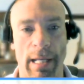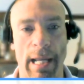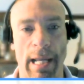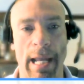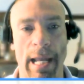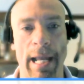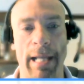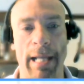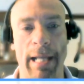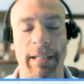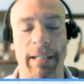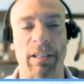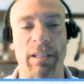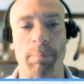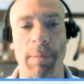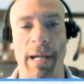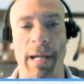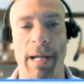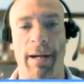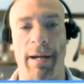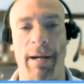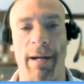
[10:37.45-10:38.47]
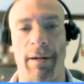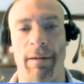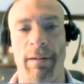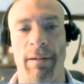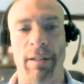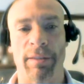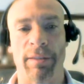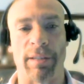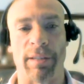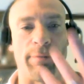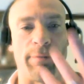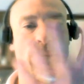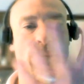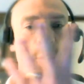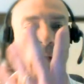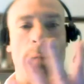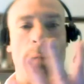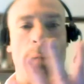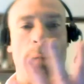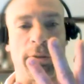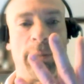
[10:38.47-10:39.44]
and compare, say,
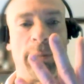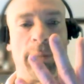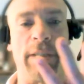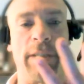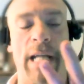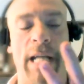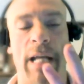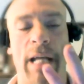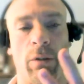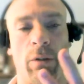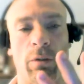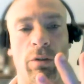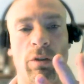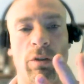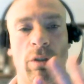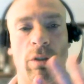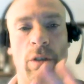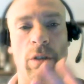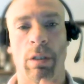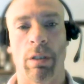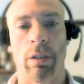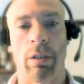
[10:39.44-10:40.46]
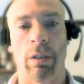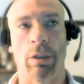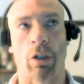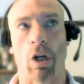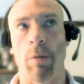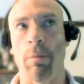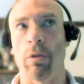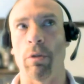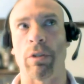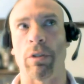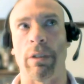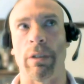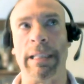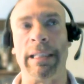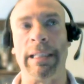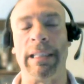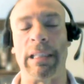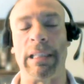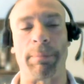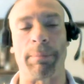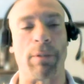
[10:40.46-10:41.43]
4 upstream channels, you're almost
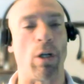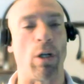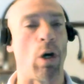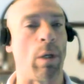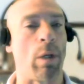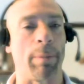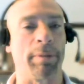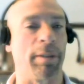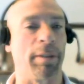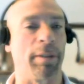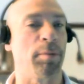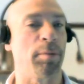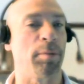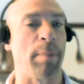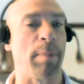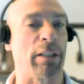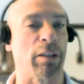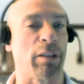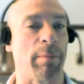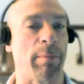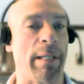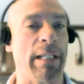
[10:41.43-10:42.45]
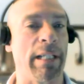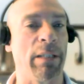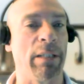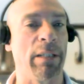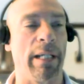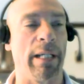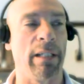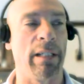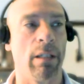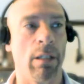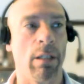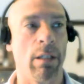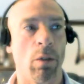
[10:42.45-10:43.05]
eating up the whole upstream spectrum anyway.